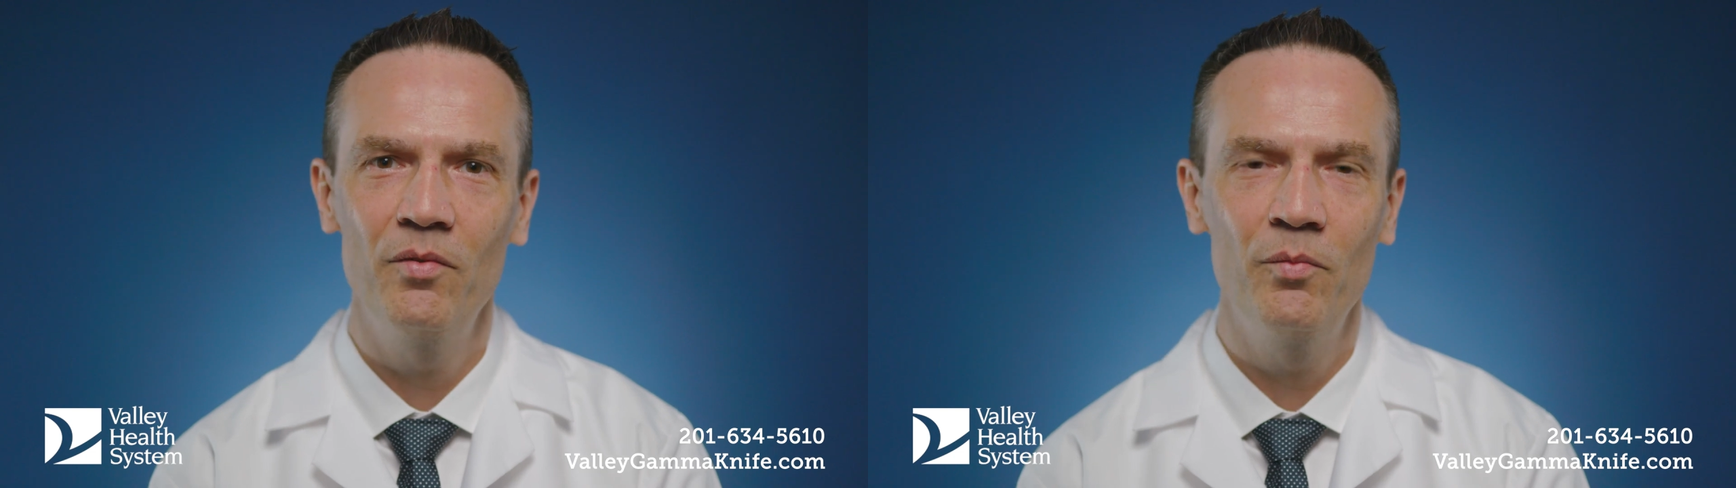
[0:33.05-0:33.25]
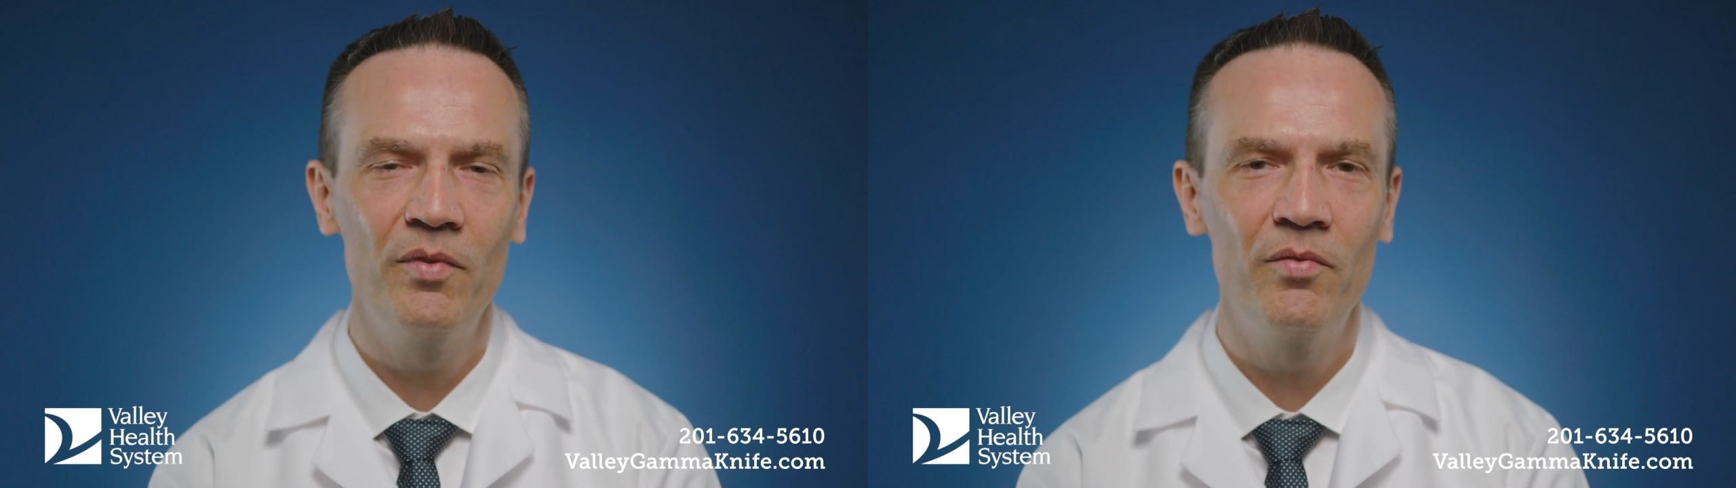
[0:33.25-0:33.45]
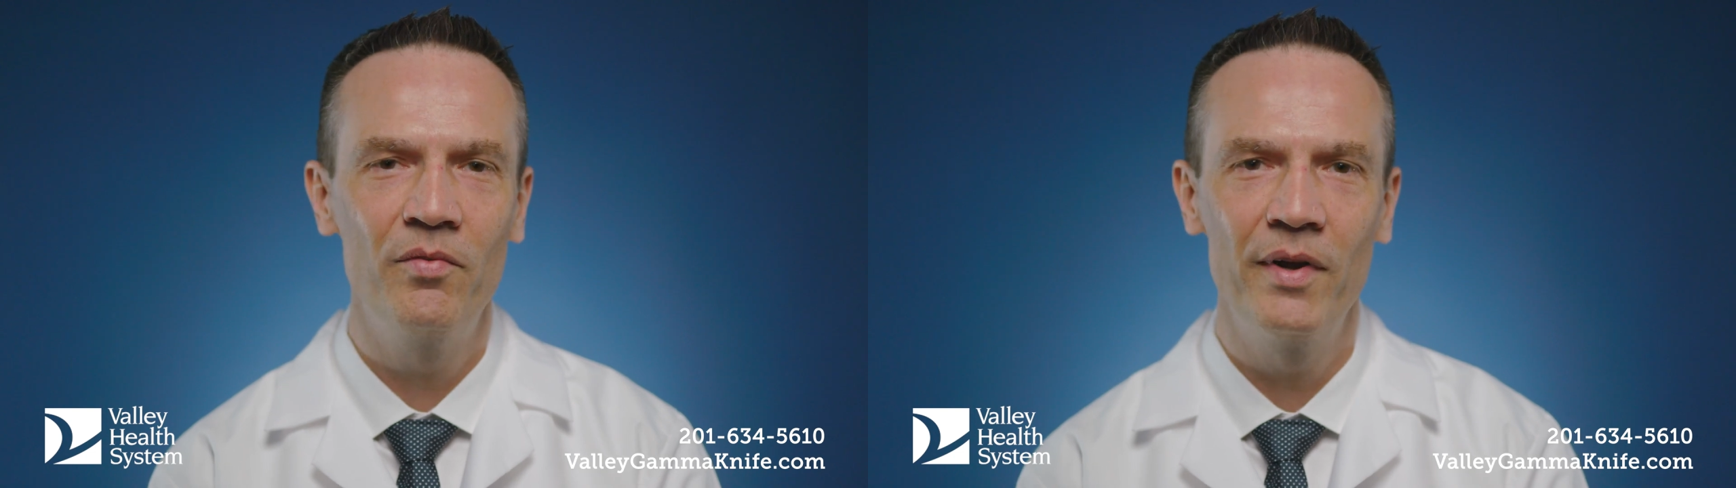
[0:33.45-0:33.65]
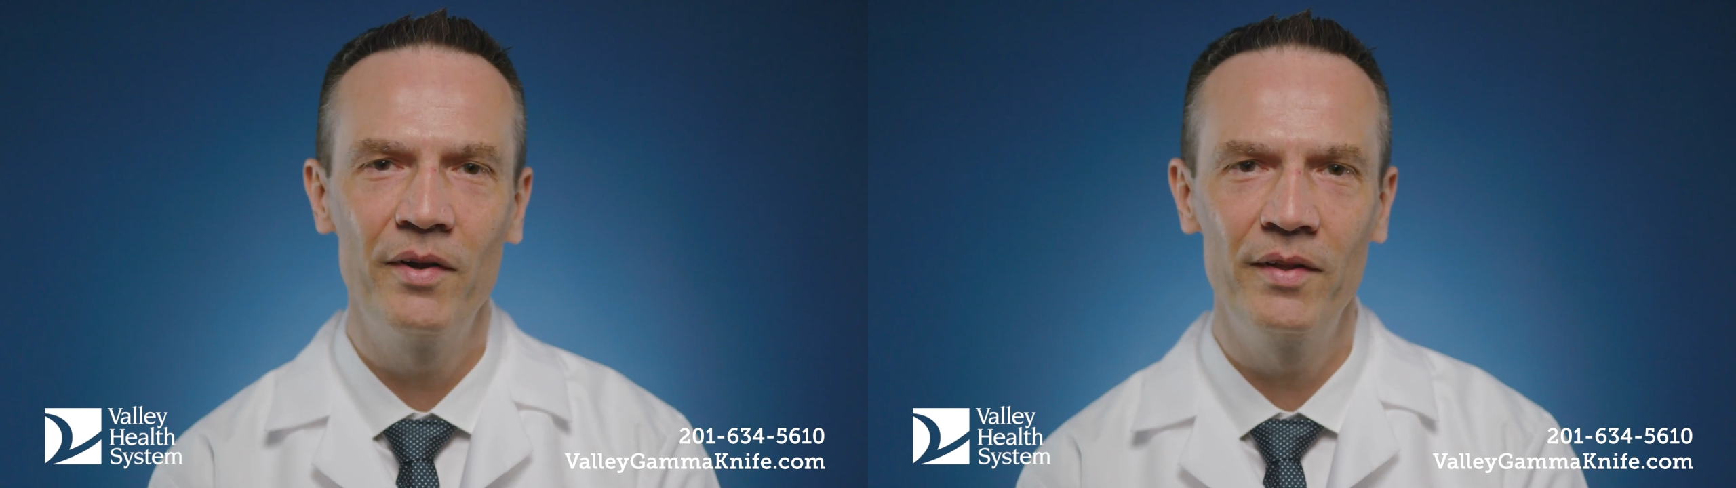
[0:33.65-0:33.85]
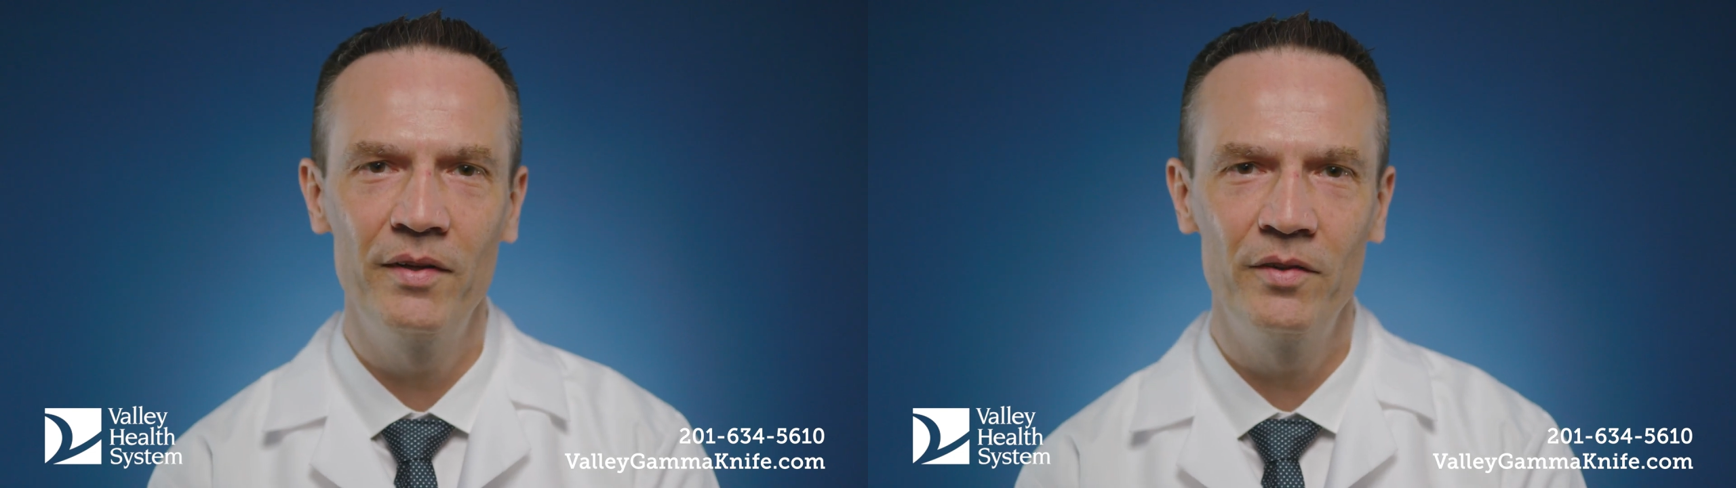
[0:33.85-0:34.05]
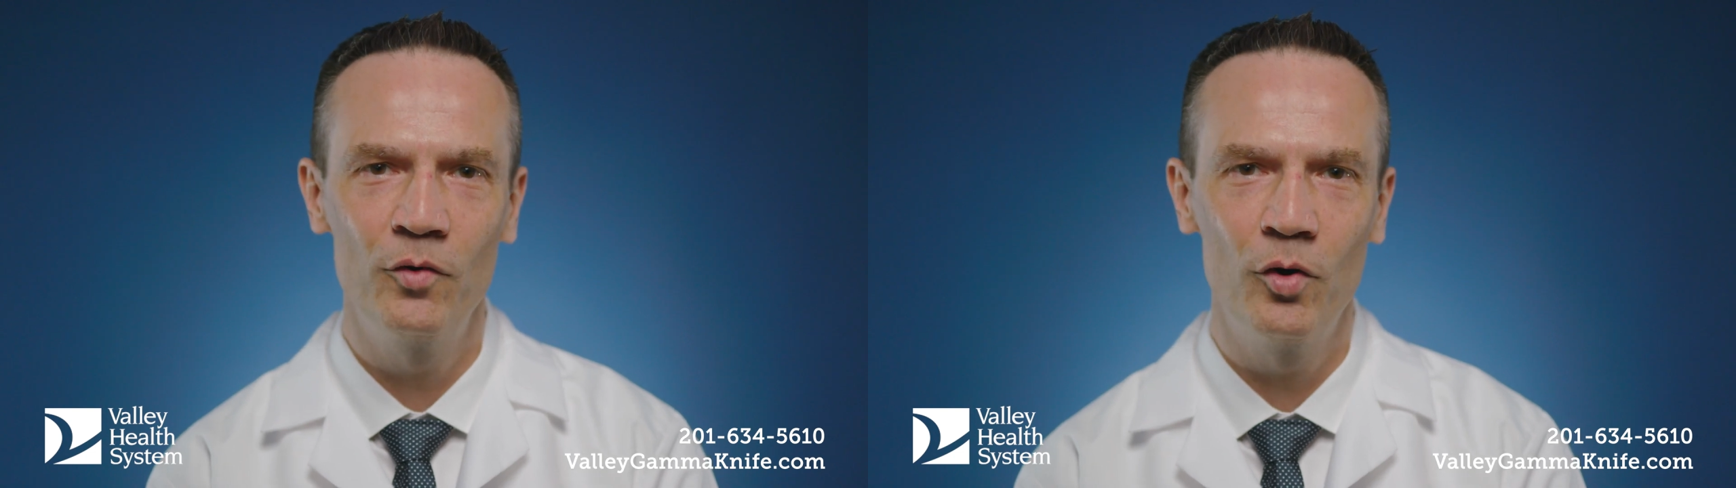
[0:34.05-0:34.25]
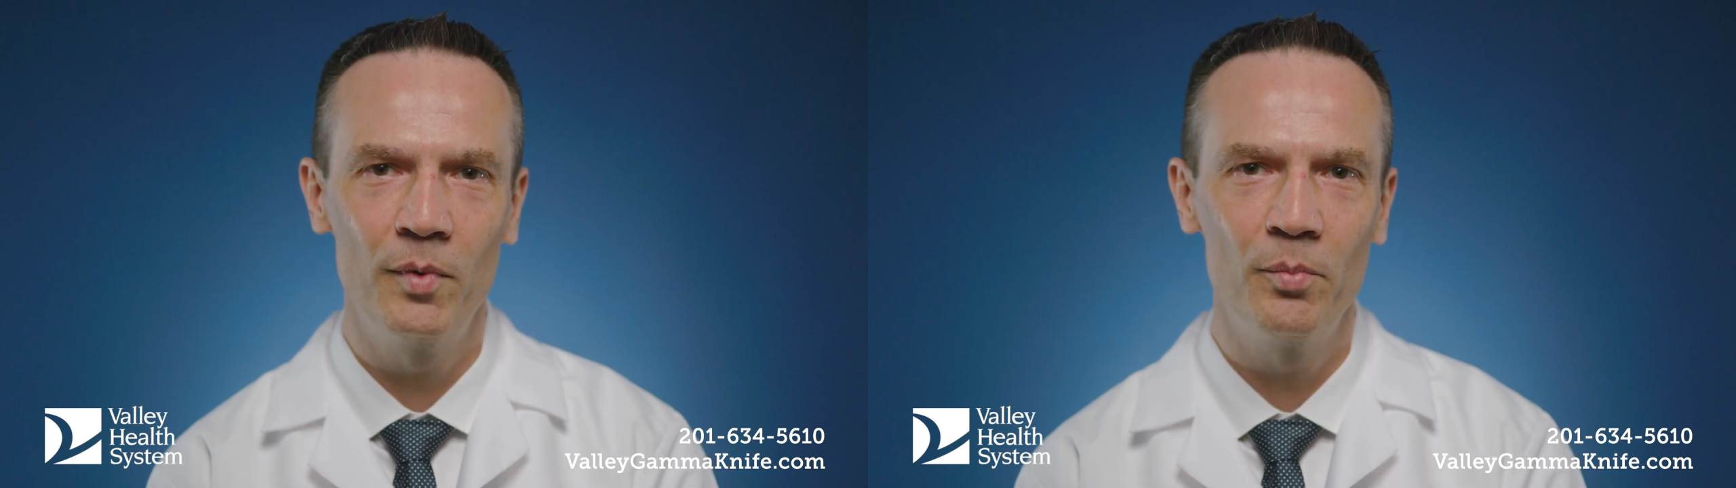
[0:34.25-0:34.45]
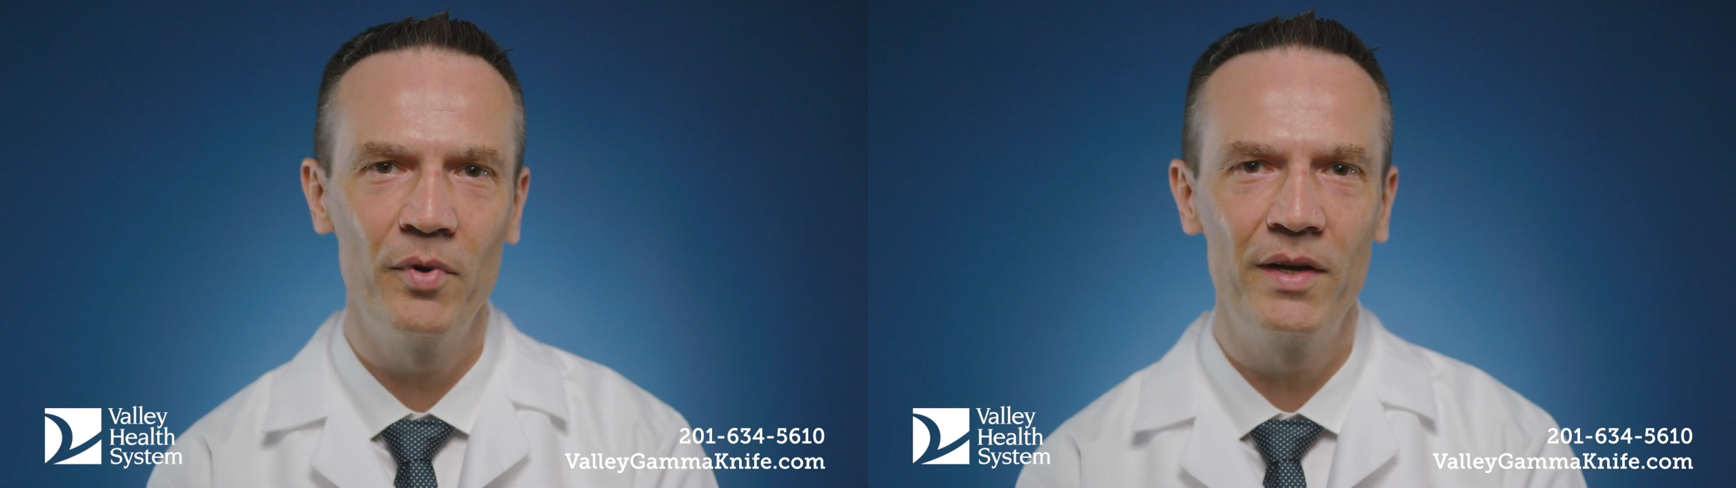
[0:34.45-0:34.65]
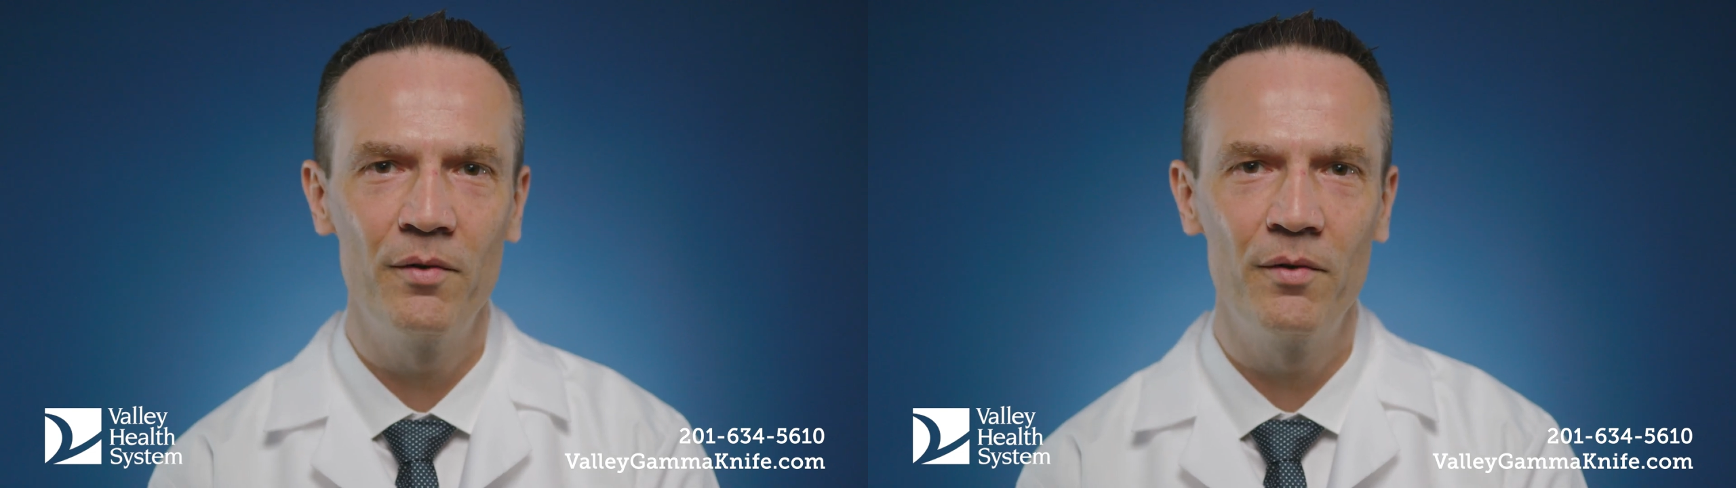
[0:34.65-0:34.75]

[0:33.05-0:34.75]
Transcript: with very little normal brain